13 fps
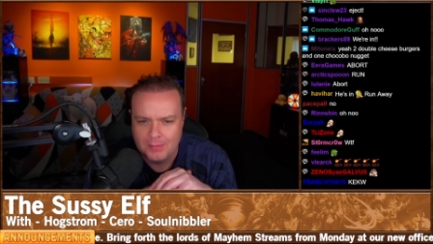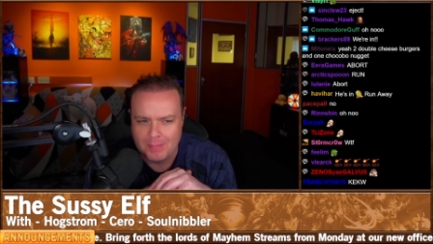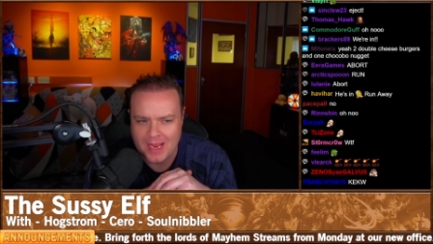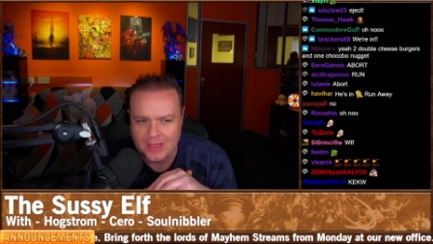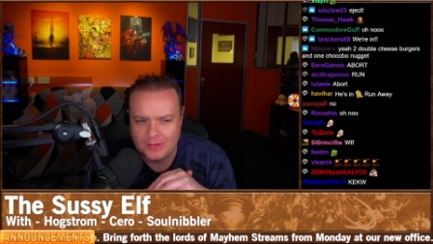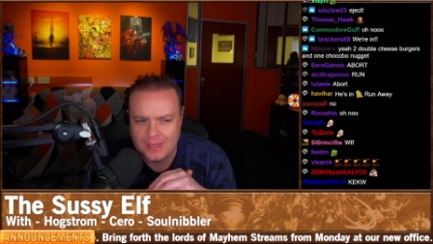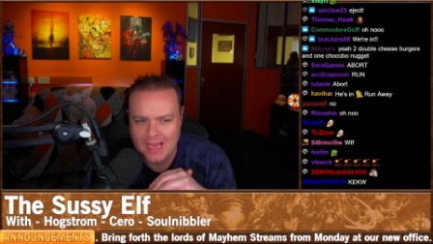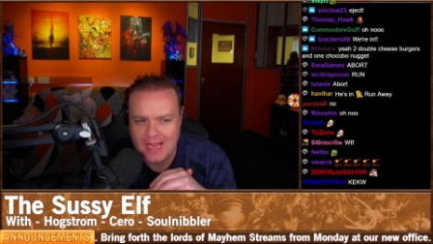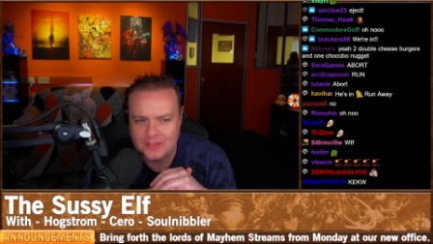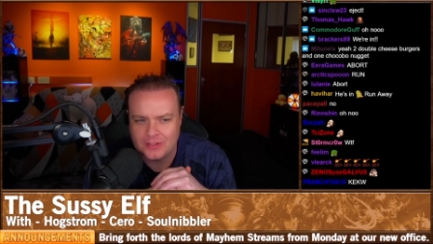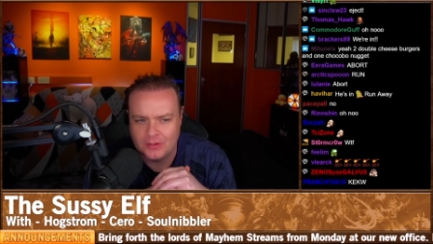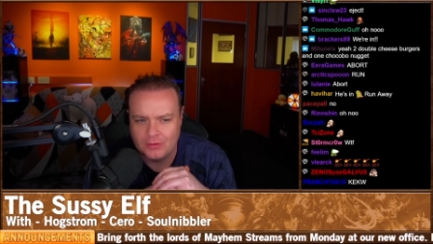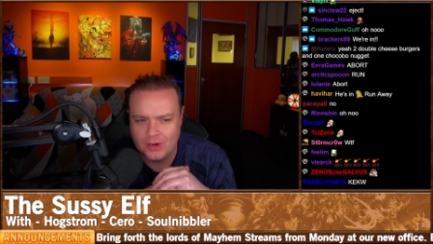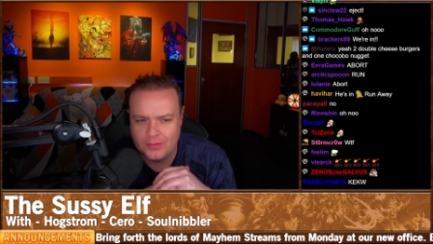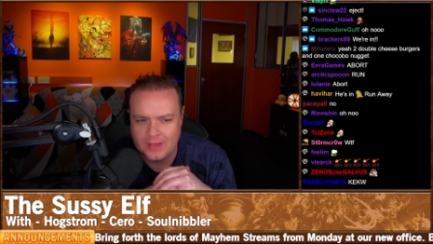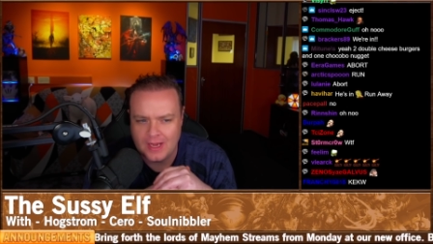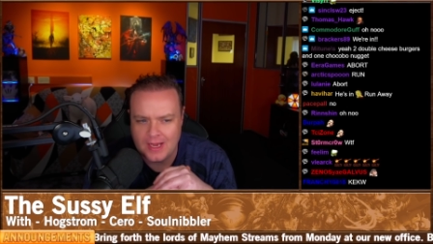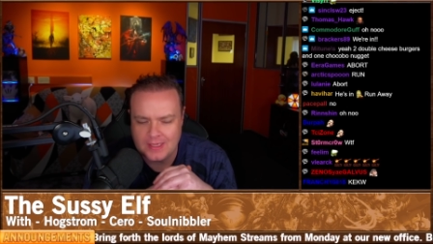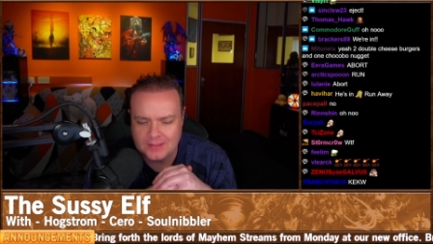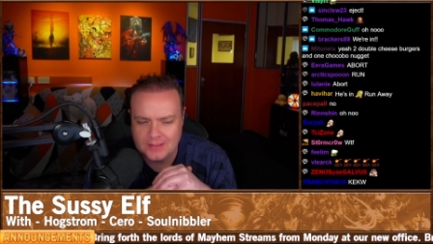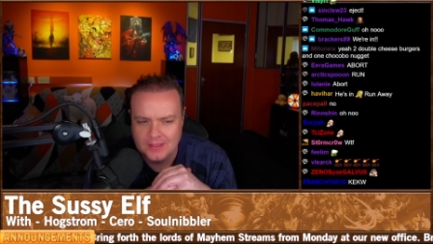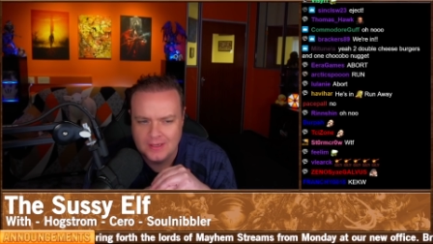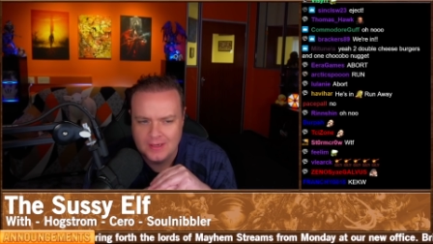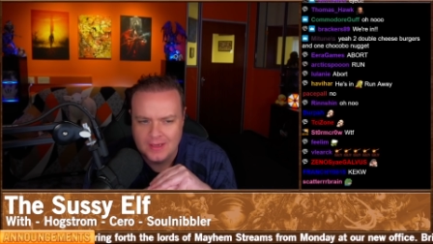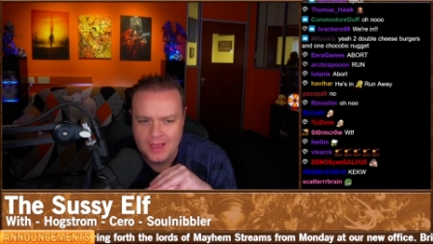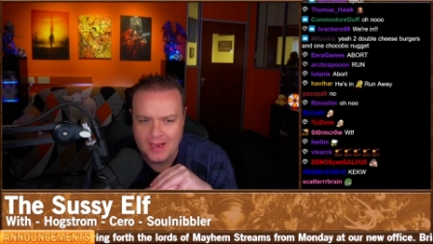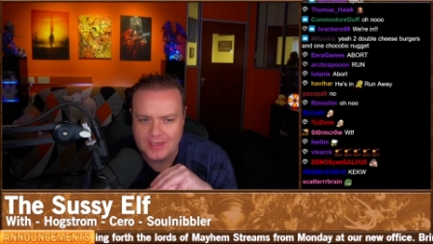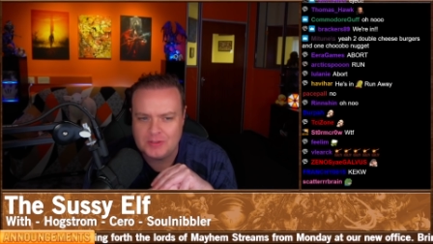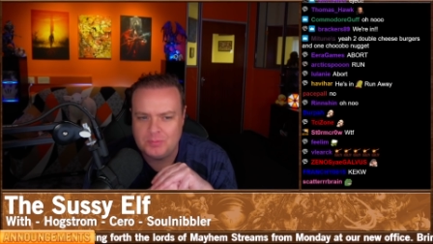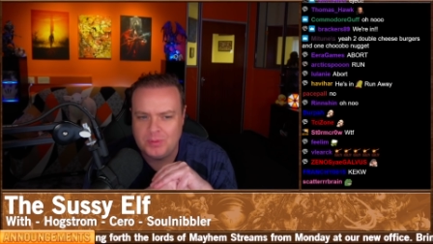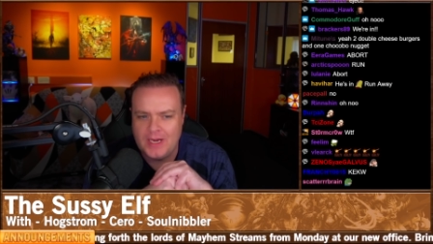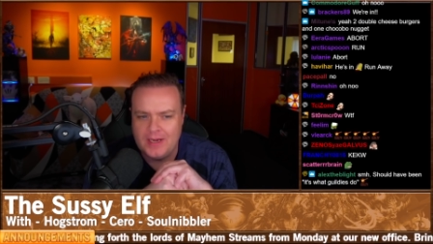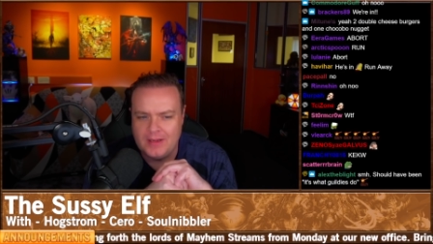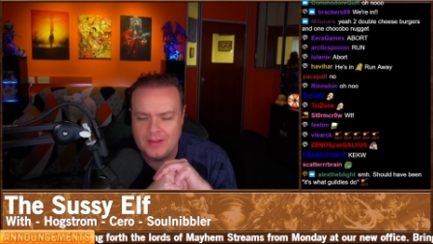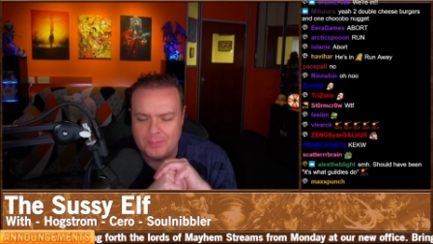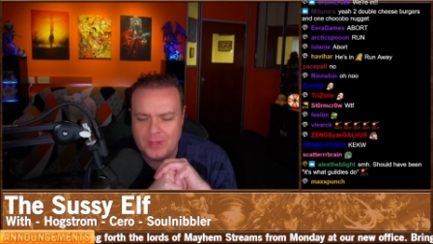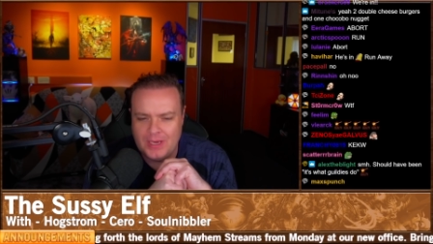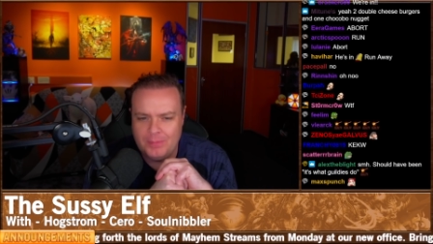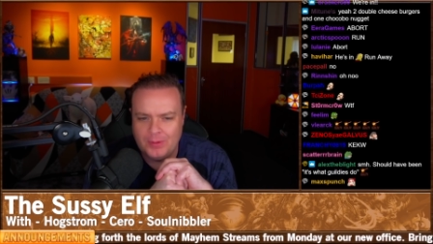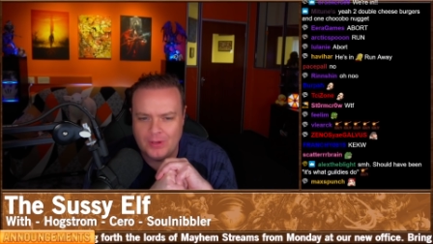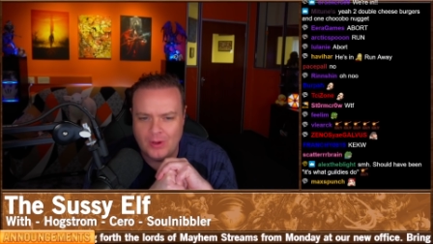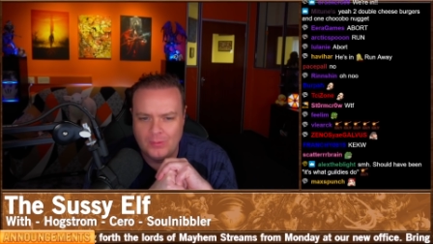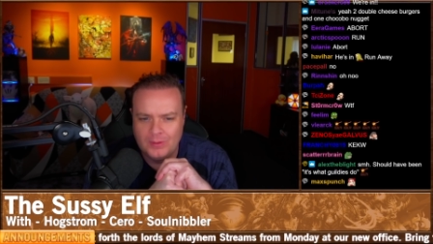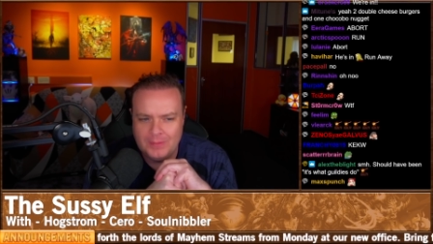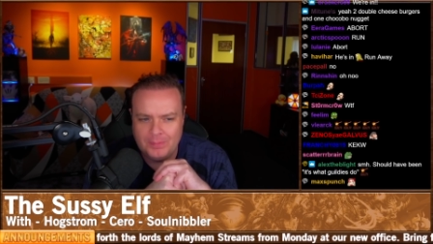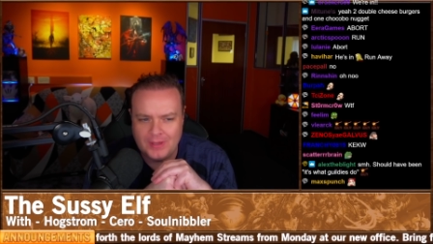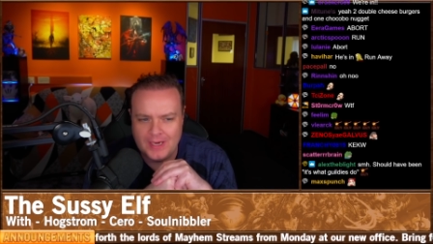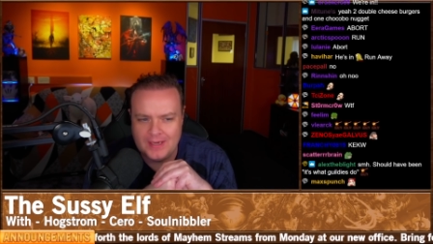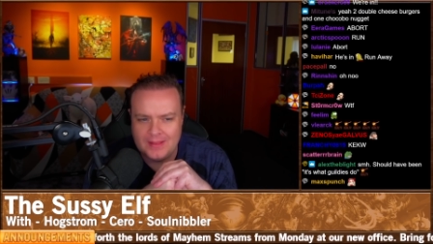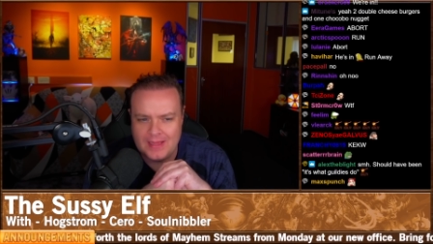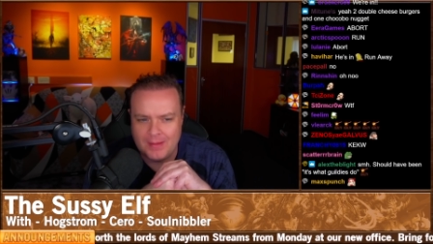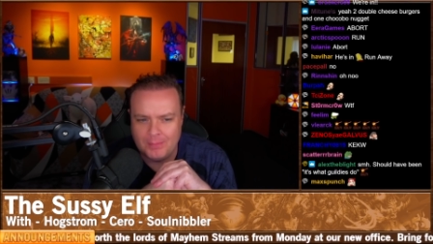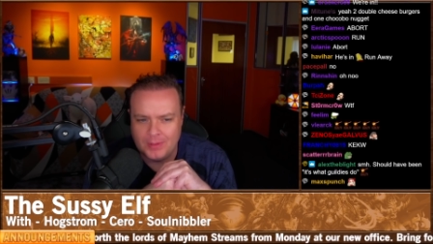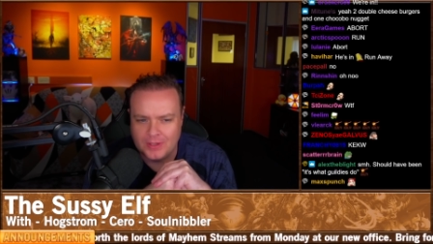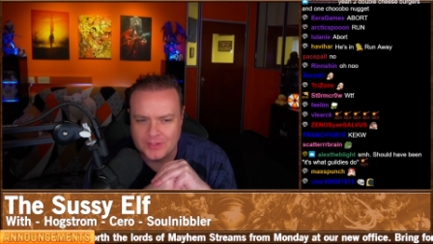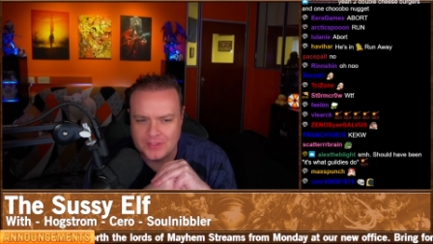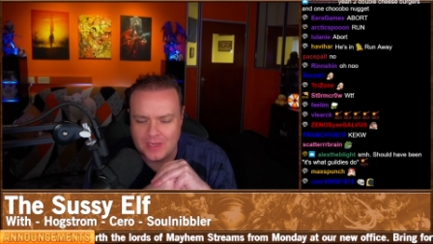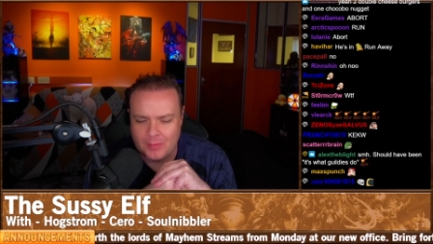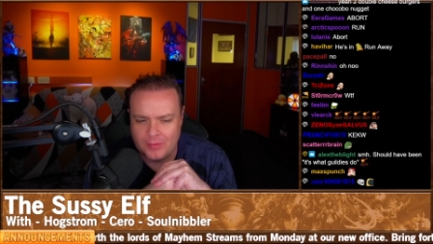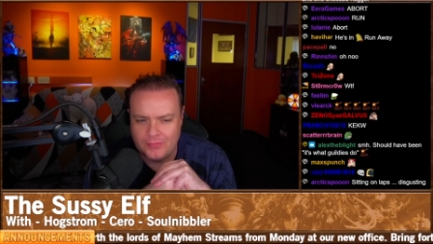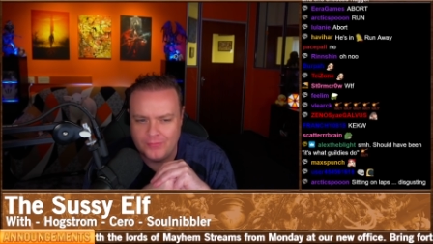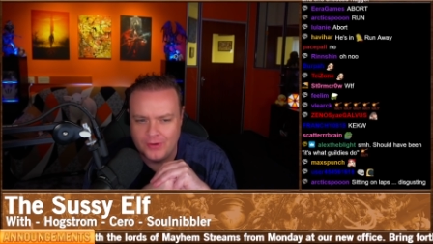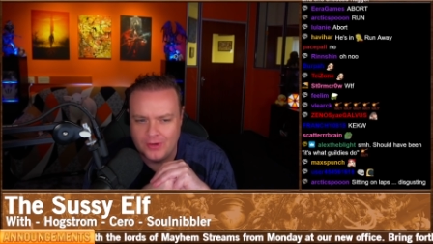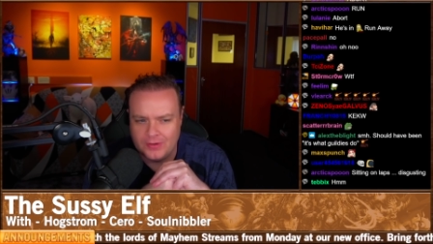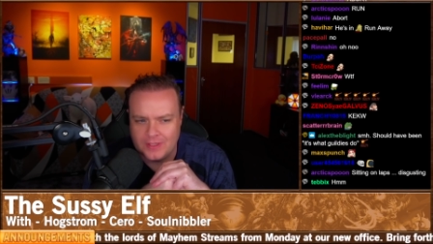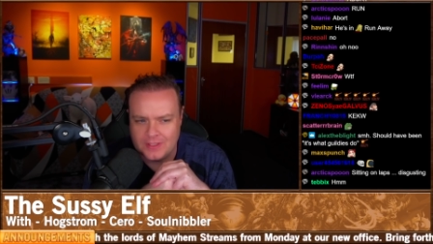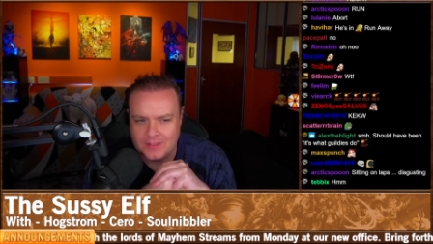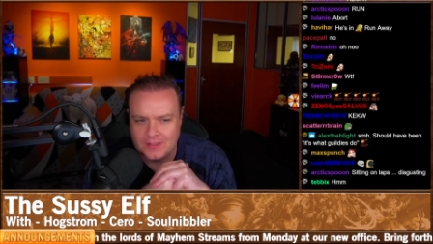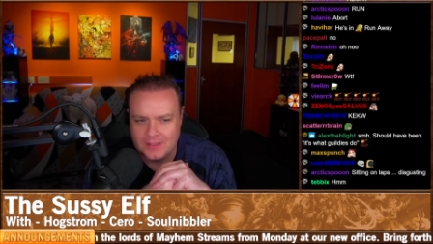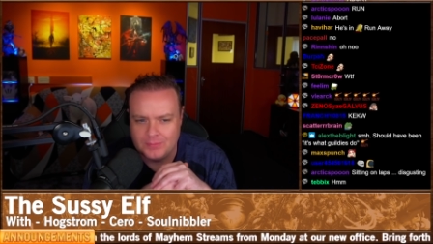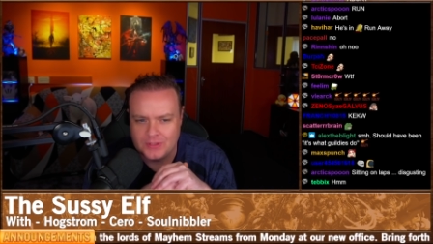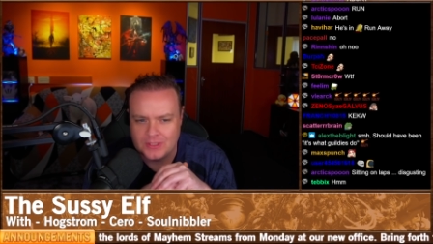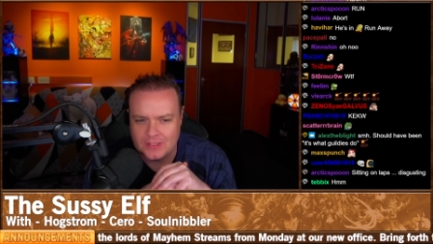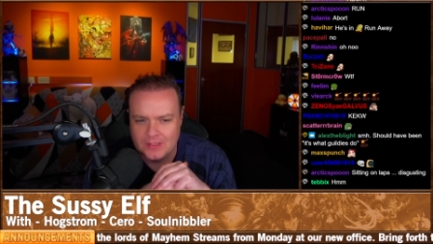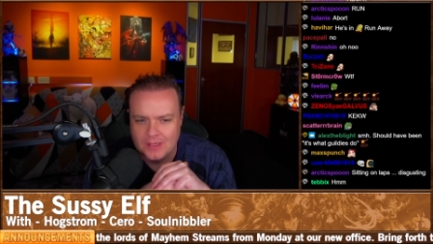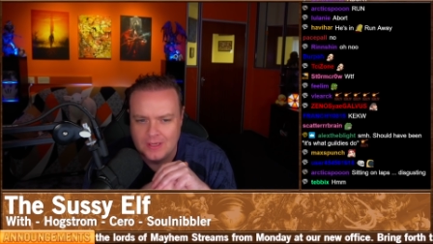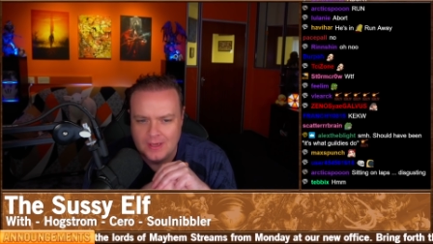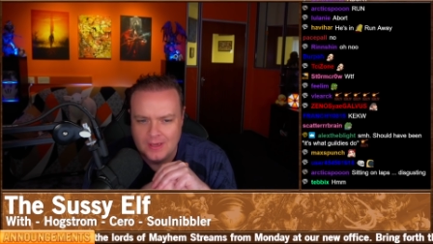male cats and Hrothgars, explaining that people only played them because they were furries in Limsa.